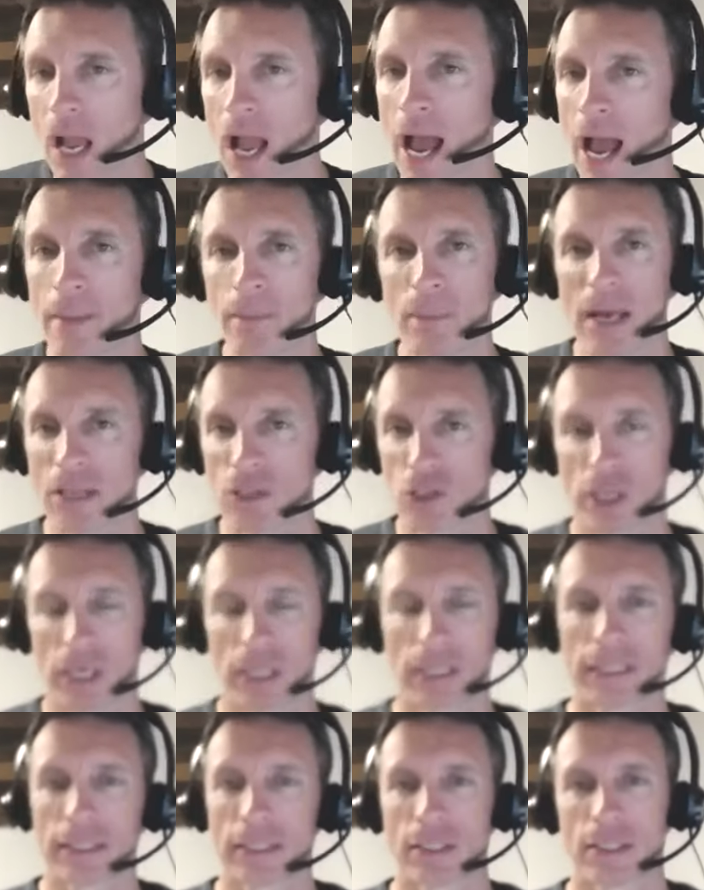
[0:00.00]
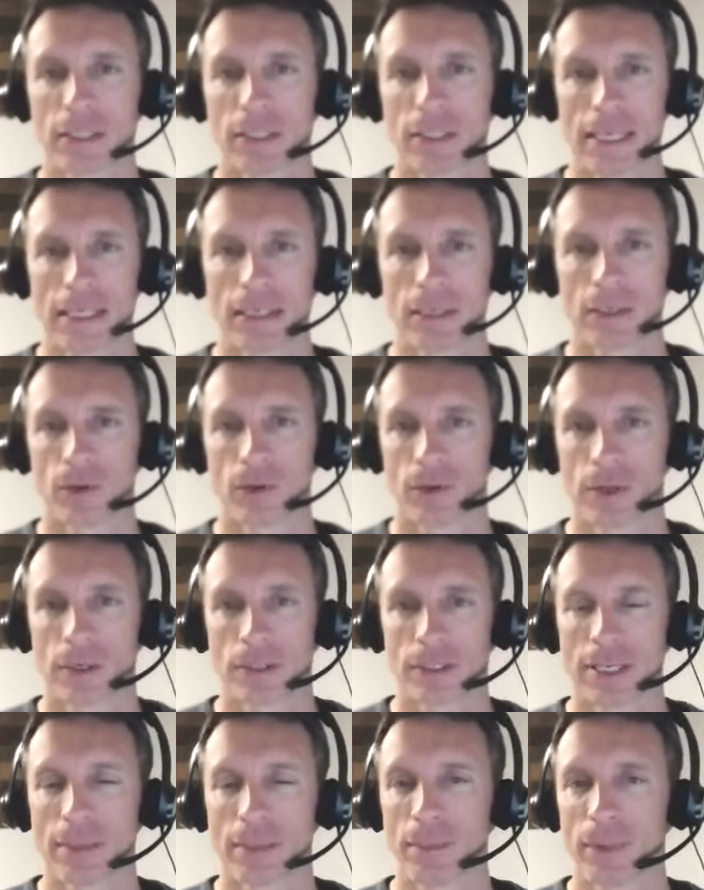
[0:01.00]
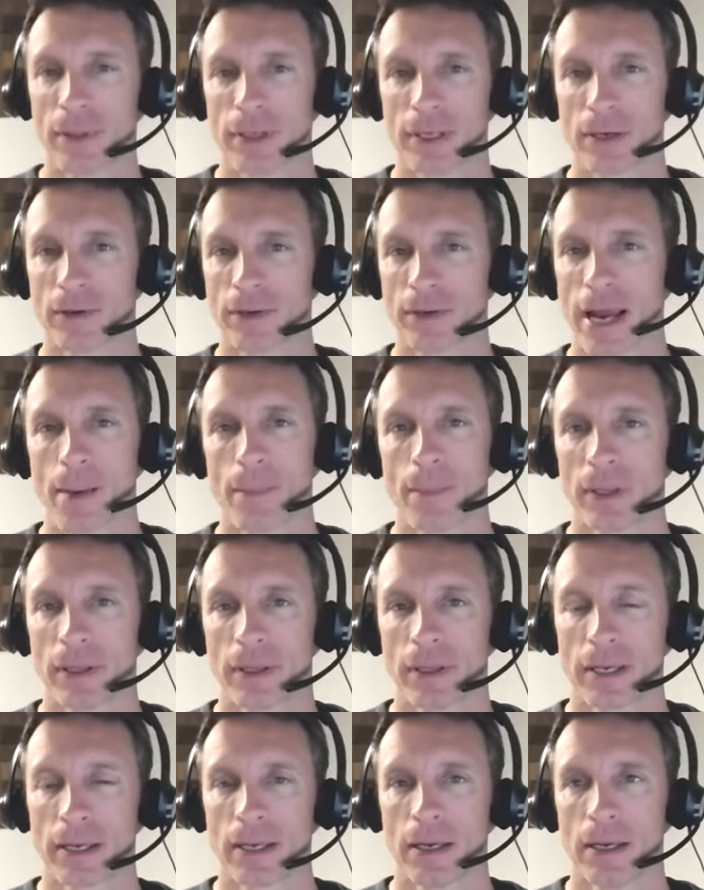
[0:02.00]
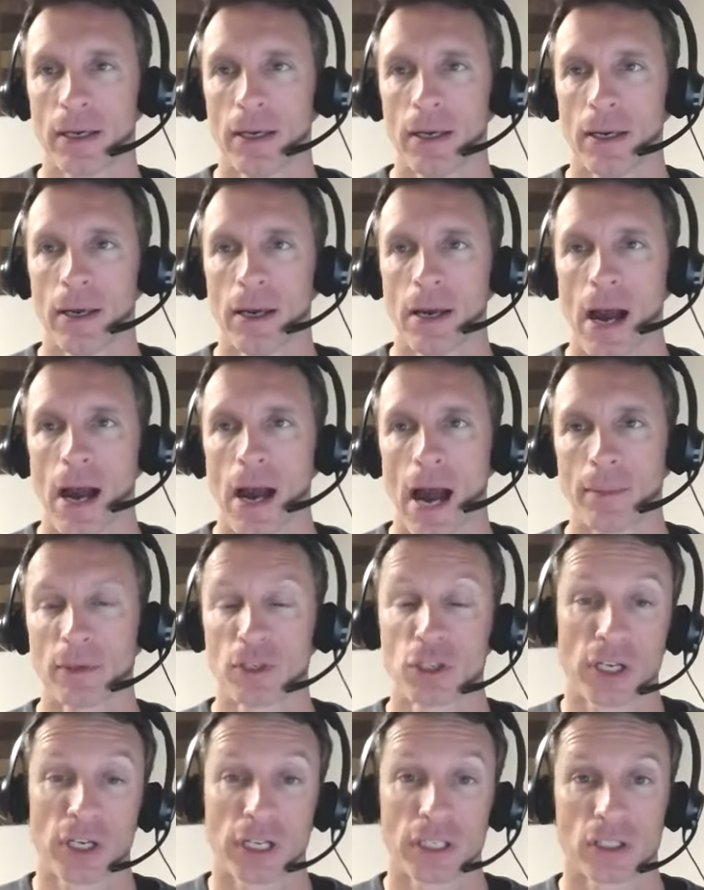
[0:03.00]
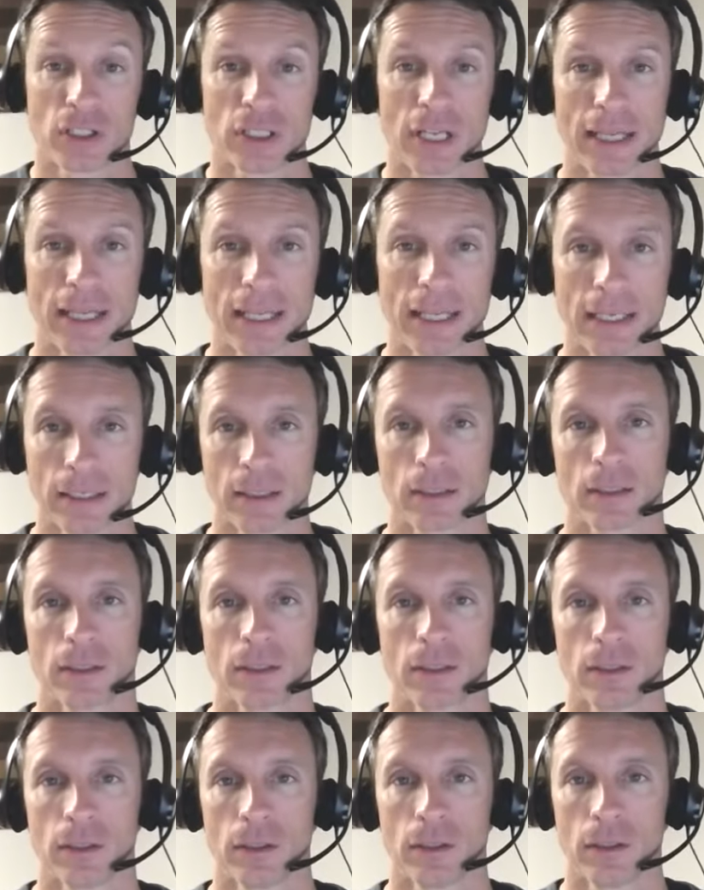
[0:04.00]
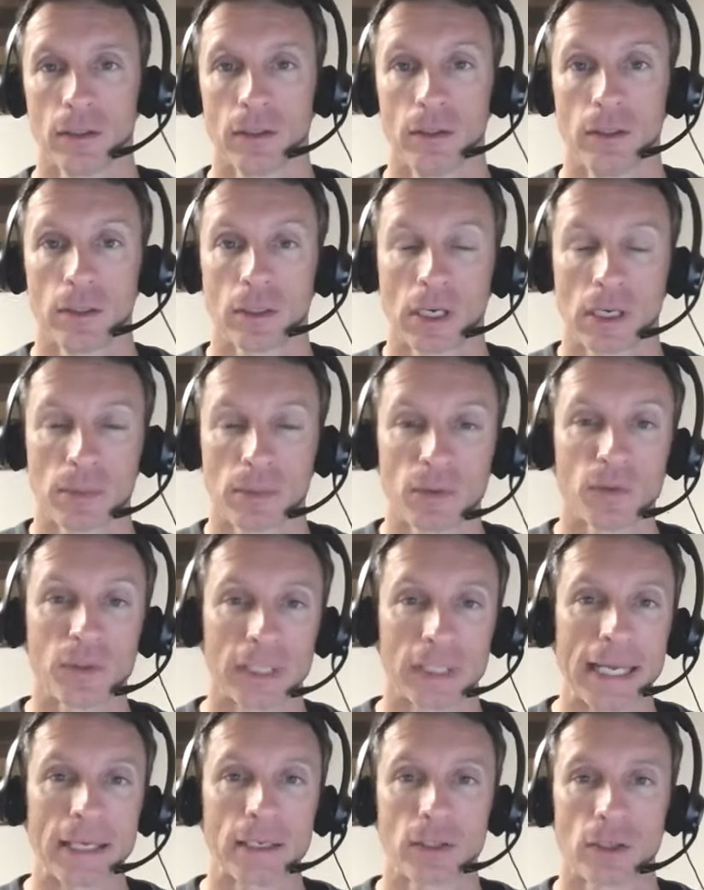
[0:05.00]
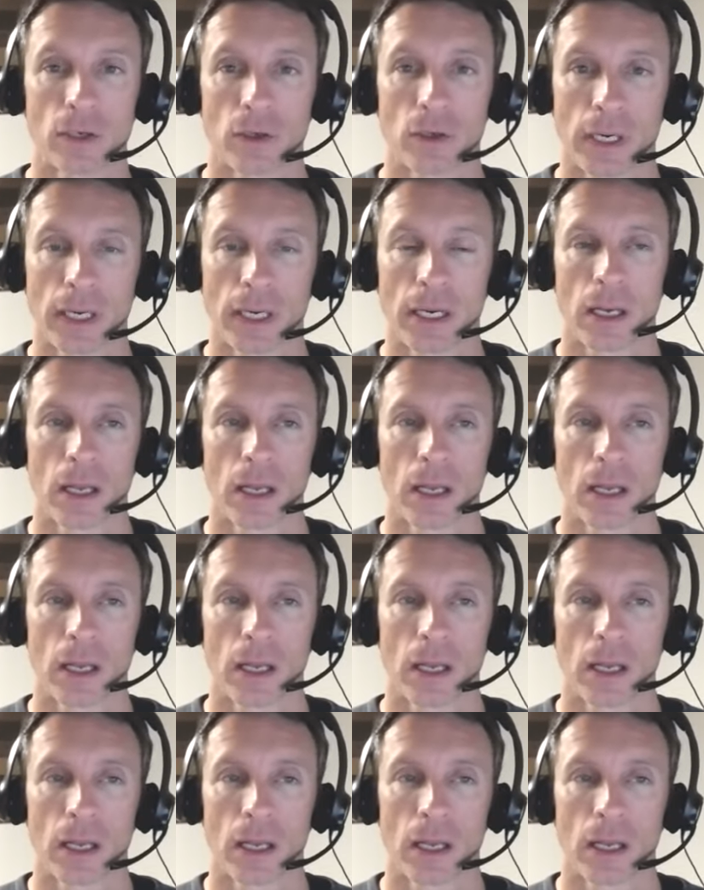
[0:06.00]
I'm not sharing this to seek your sympathy or your empathy. I'm just sharing this because I think you can relate to it.